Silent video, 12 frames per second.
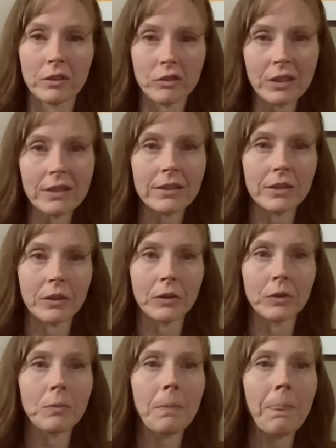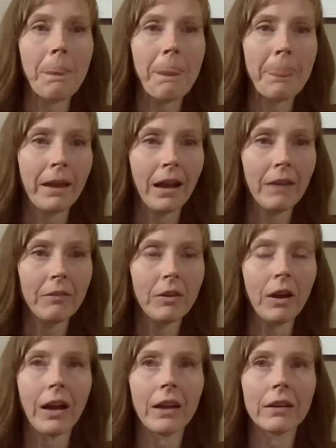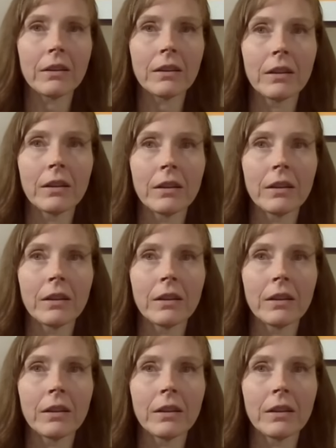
jiu-jitsu I've got